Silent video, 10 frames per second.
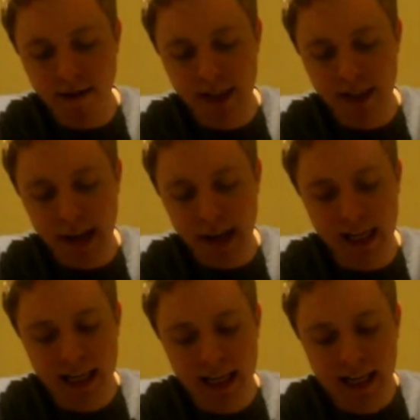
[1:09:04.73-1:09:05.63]
saying, in the
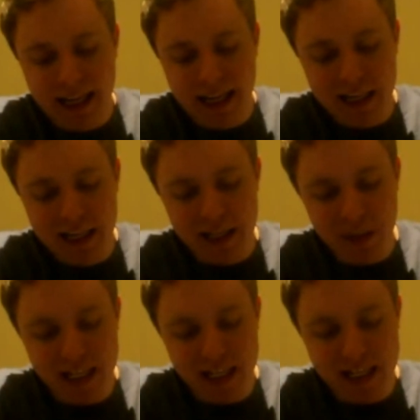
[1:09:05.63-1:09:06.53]
Spring Cup at Newbury,
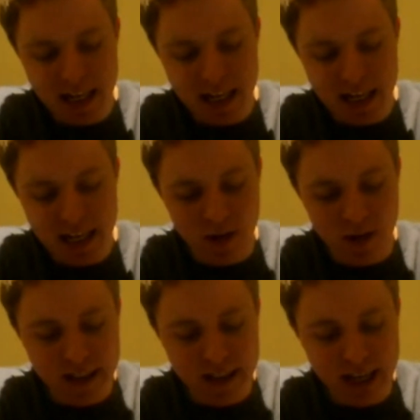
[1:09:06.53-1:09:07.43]
back 2
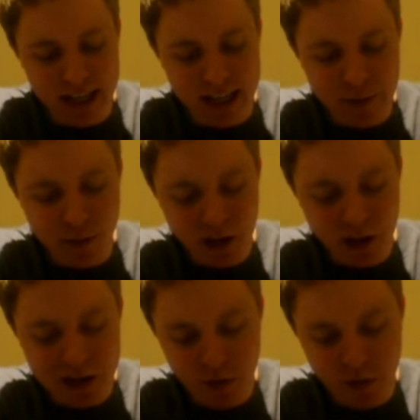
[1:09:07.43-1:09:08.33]
from the Spring Mile at
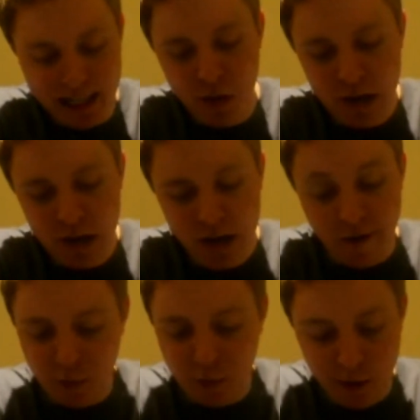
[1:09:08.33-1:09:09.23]
Doncaster,
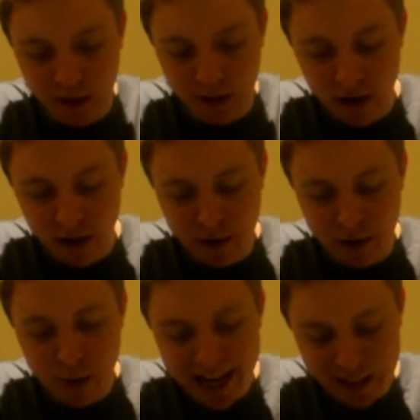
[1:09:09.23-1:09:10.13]
Buckstate at 8-1
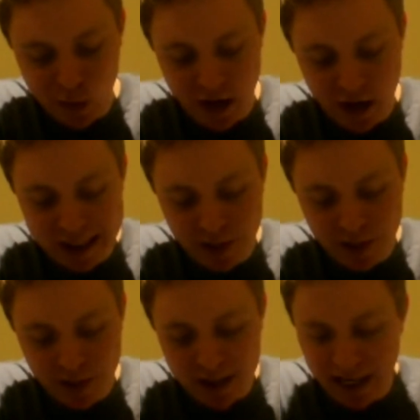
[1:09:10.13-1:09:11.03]
and Mr. Music
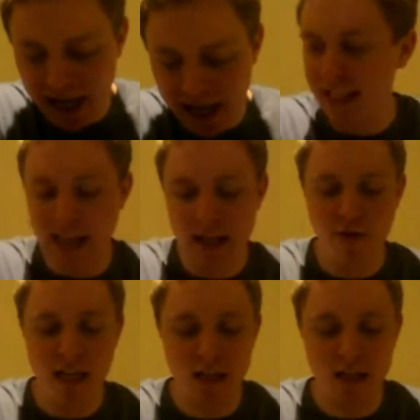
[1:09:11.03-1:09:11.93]
at
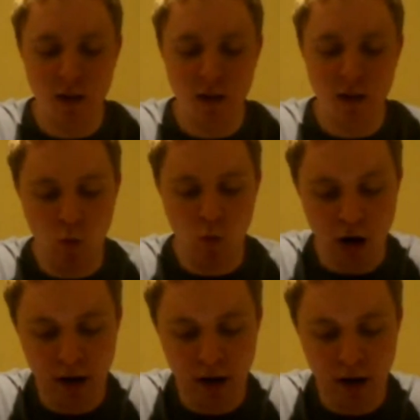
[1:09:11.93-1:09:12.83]
33-1.
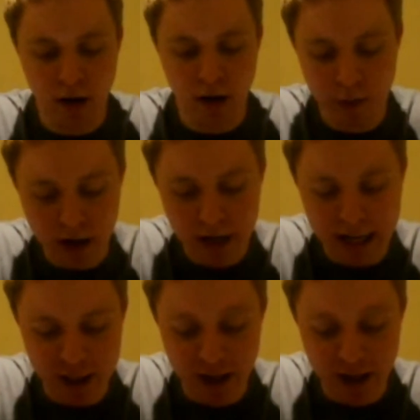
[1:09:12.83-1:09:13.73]
Both
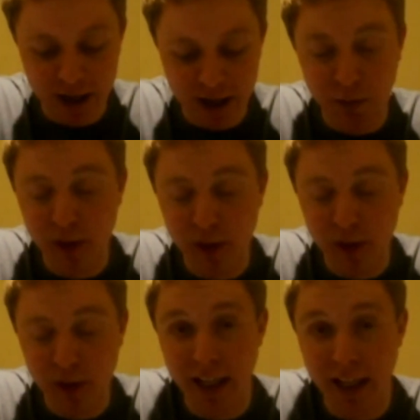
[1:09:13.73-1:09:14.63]
eye-catching. Completely
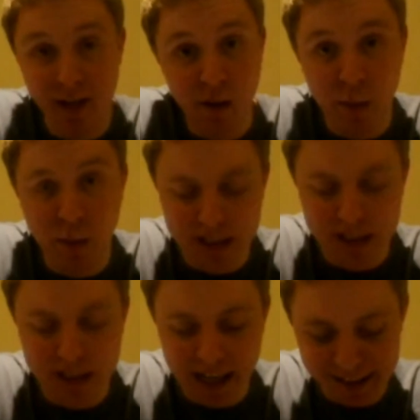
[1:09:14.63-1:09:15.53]
agree with Buckstate. And
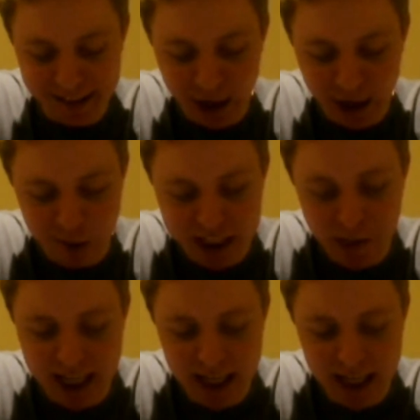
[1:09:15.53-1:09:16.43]
good luck with Mr.
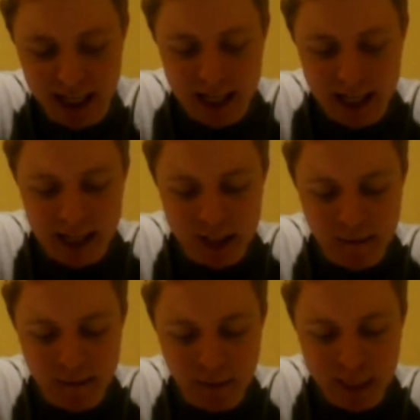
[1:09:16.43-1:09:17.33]
Music.
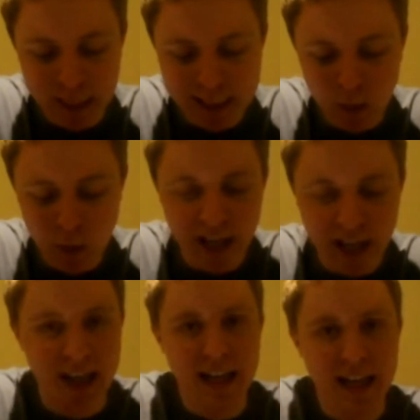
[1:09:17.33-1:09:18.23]
Jeff, Play to Win,
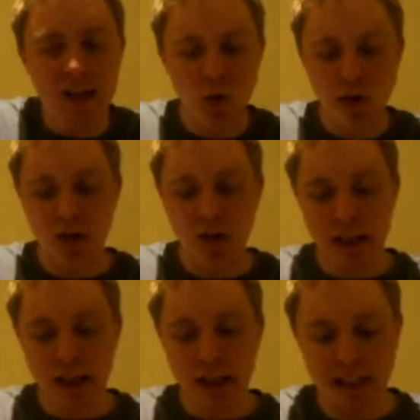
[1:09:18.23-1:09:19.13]
has also
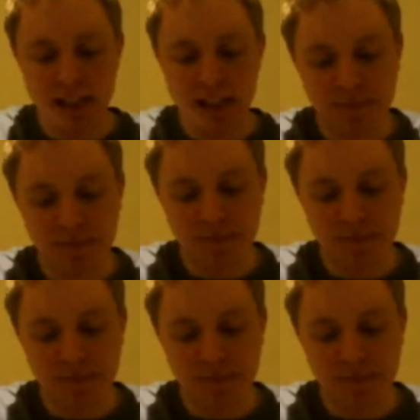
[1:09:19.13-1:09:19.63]
tweeted us